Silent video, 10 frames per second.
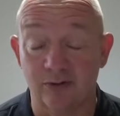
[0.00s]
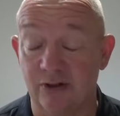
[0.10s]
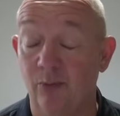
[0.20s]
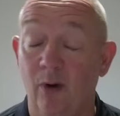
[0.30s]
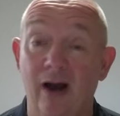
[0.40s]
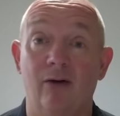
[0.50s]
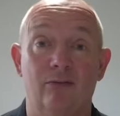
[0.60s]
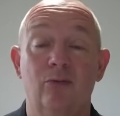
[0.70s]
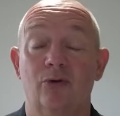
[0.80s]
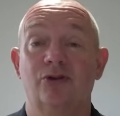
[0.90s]
I was like,
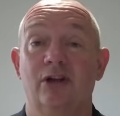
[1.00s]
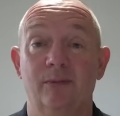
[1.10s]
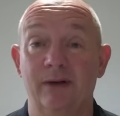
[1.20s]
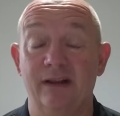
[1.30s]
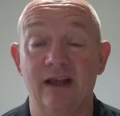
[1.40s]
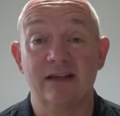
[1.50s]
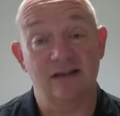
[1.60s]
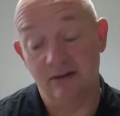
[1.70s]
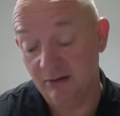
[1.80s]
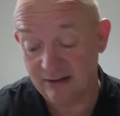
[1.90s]
wow, what's going to be there?
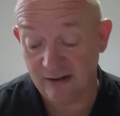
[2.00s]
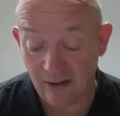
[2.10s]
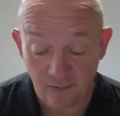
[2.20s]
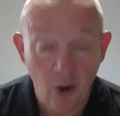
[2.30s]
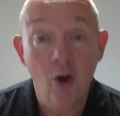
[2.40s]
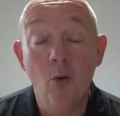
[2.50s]
So I don't know.